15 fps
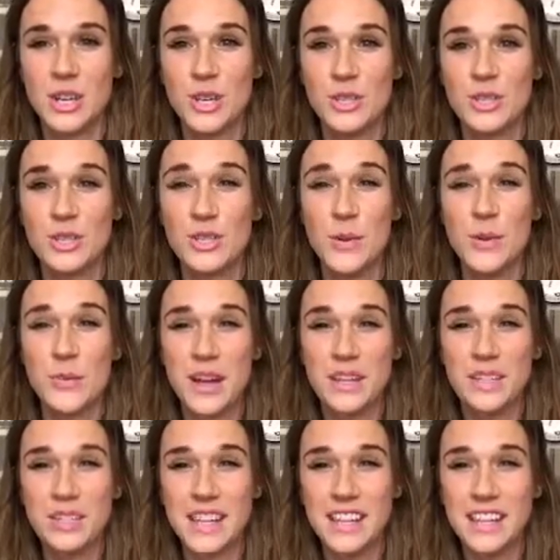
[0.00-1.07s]
so
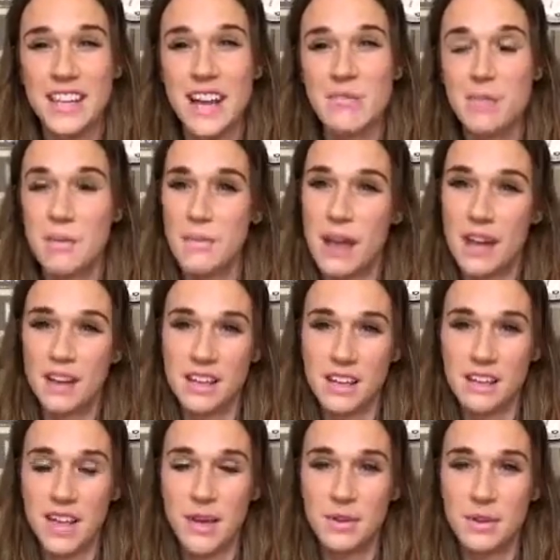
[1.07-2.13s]
much lately. I've been battling
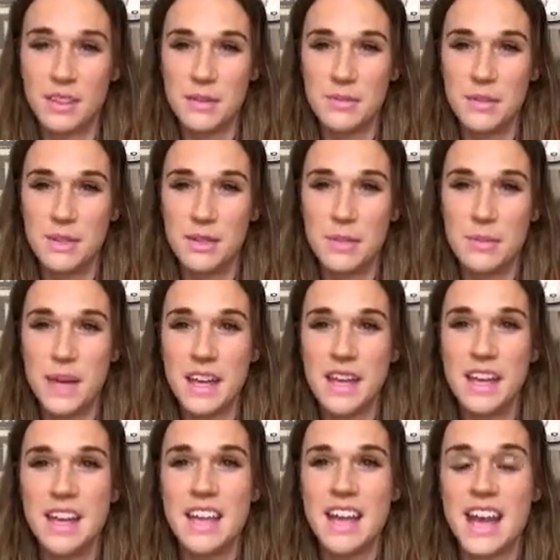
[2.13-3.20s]
that with them a little bit.
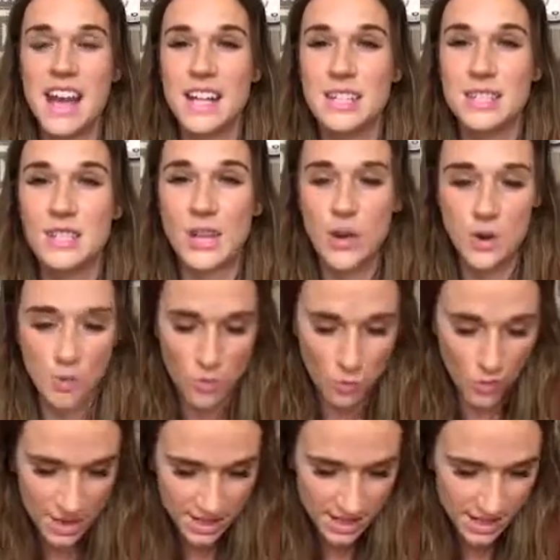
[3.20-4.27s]
And so
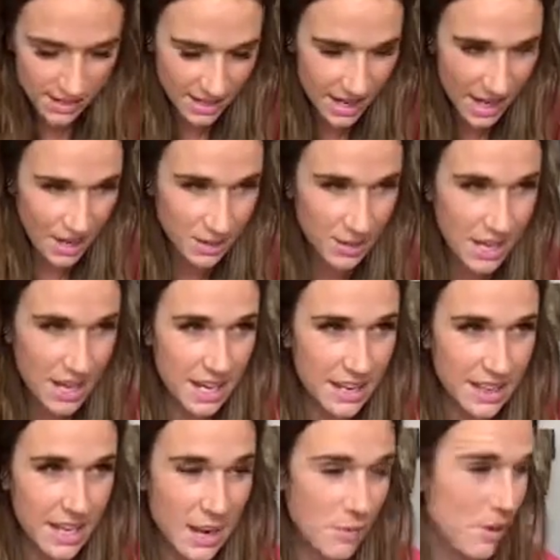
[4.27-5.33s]
one thing that I created
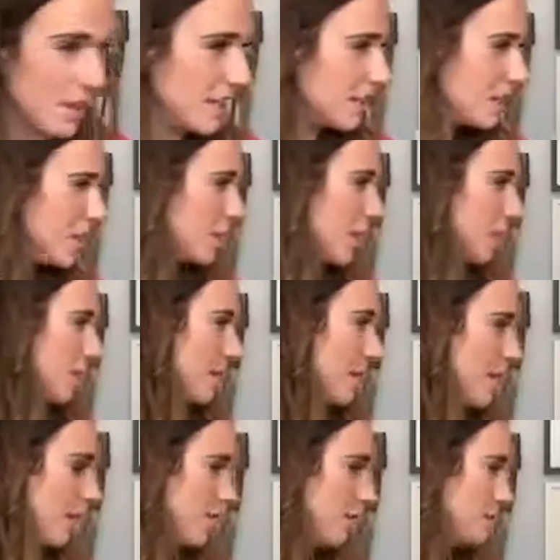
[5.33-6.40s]
that I wanted to share with
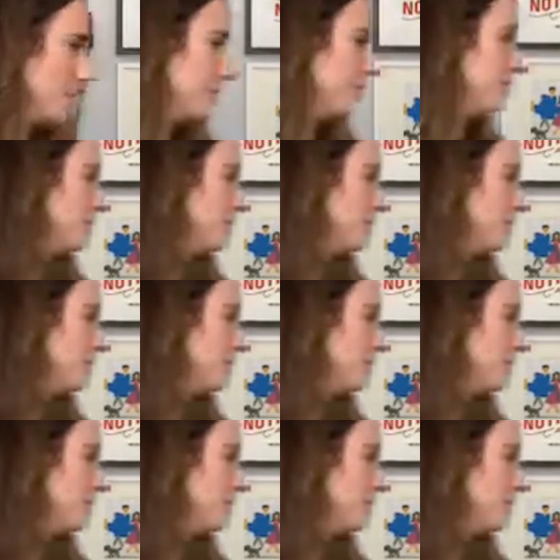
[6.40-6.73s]
you